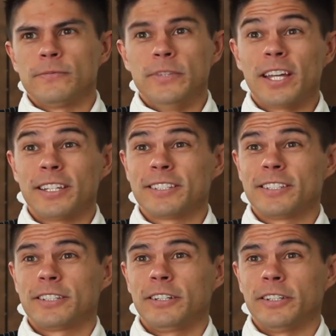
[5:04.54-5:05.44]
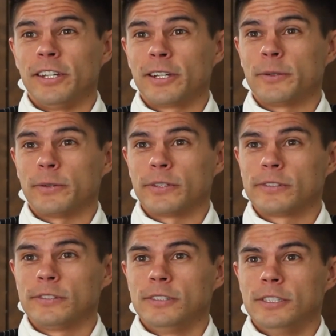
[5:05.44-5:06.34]
necessarily in Ecuador.
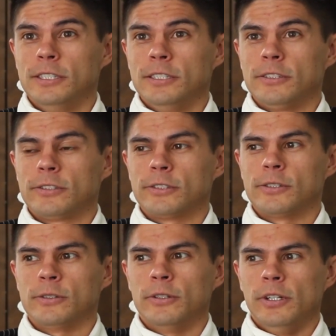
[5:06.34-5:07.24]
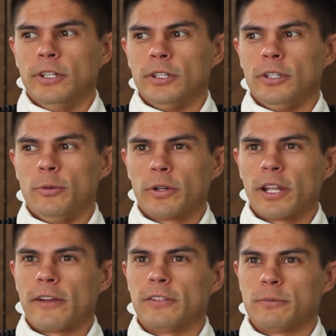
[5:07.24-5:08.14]
So you want to
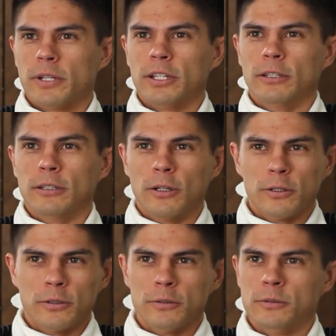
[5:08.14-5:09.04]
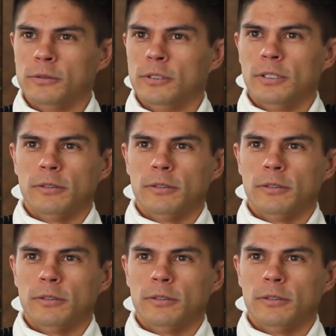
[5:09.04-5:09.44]
have as many low